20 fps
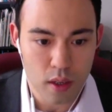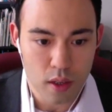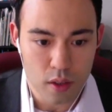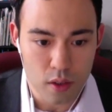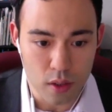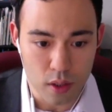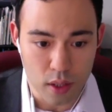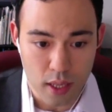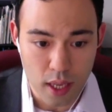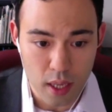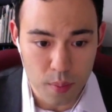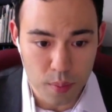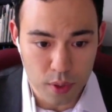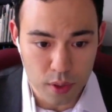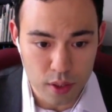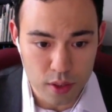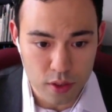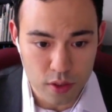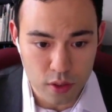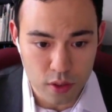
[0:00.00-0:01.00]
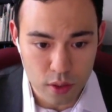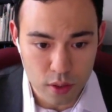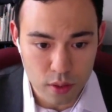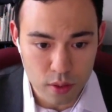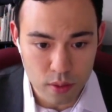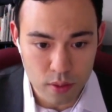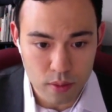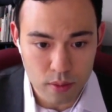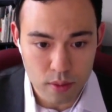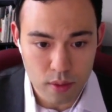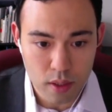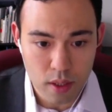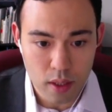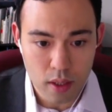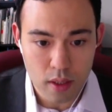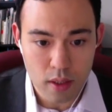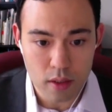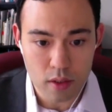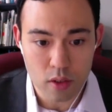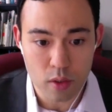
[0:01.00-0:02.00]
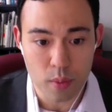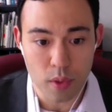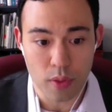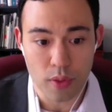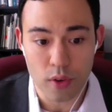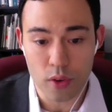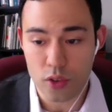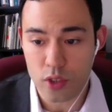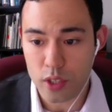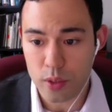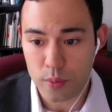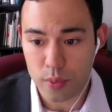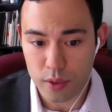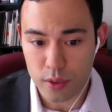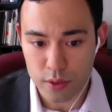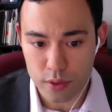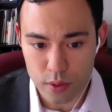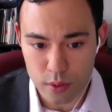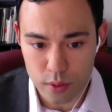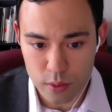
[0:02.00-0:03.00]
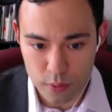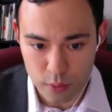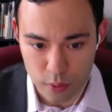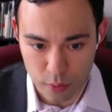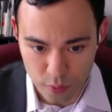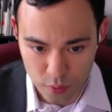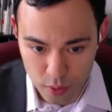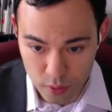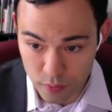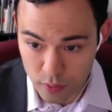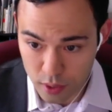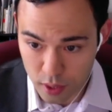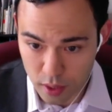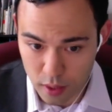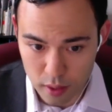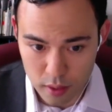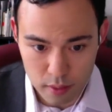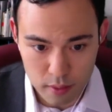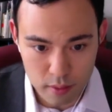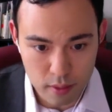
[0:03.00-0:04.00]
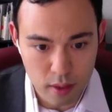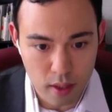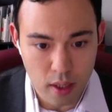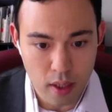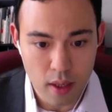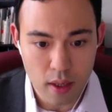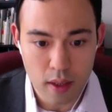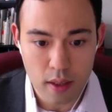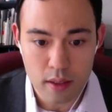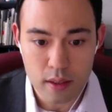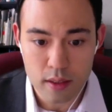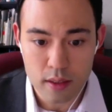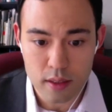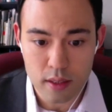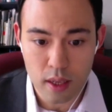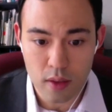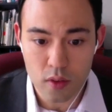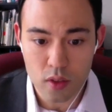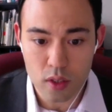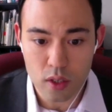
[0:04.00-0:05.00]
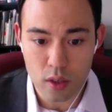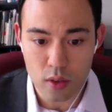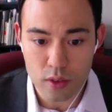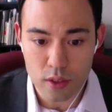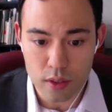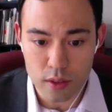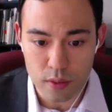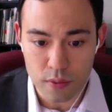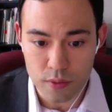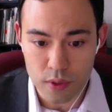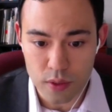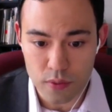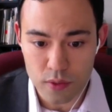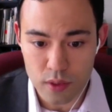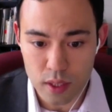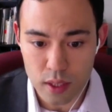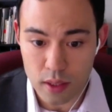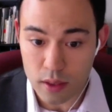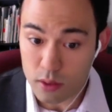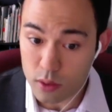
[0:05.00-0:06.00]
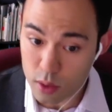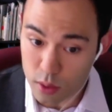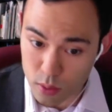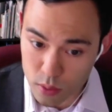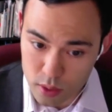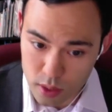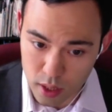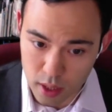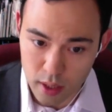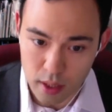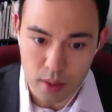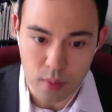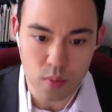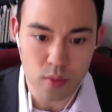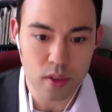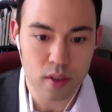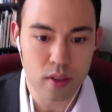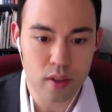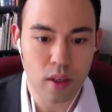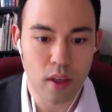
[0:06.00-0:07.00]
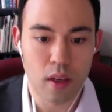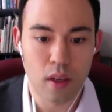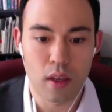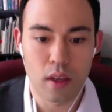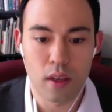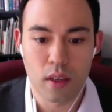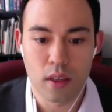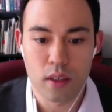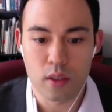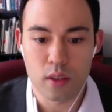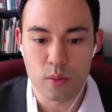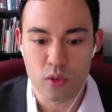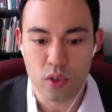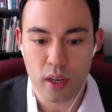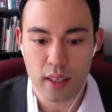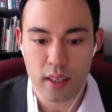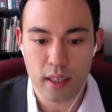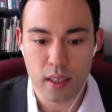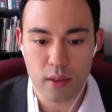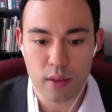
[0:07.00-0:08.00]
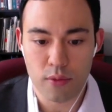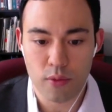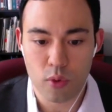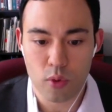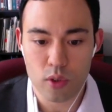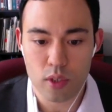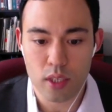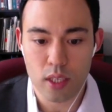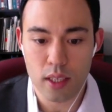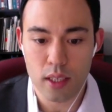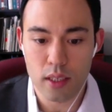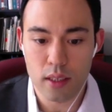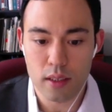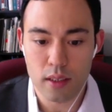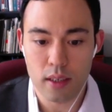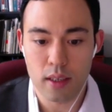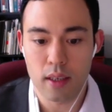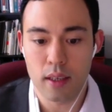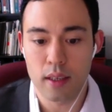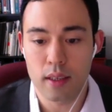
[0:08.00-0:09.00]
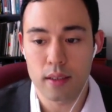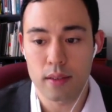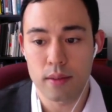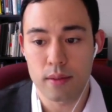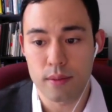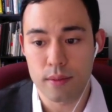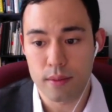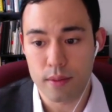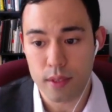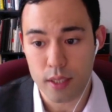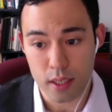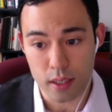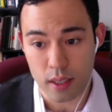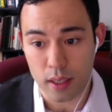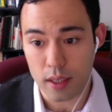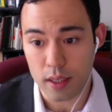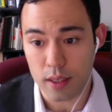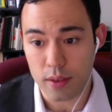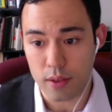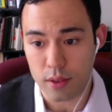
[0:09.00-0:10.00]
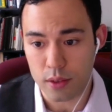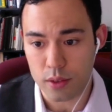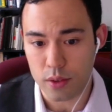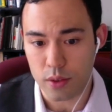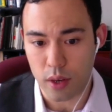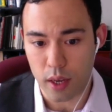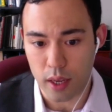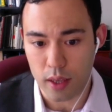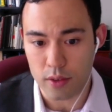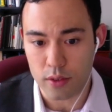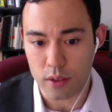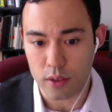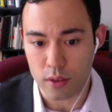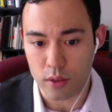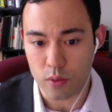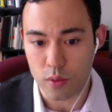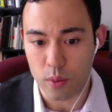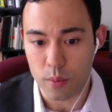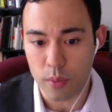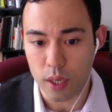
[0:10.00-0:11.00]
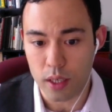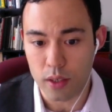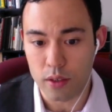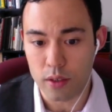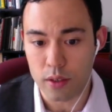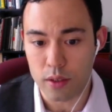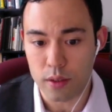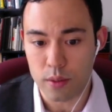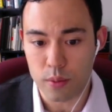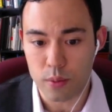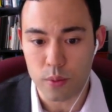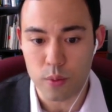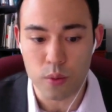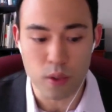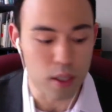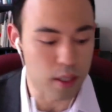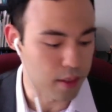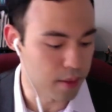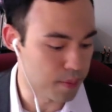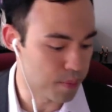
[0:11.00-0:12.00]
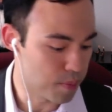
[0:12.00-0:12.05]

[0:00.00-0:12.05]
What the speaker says: Your k plus 2, it's going to be 13 plus 2 for 15. 7 goes into 15 two times. Subtract out of 14, and ta-da, there's your answer, remainder 1.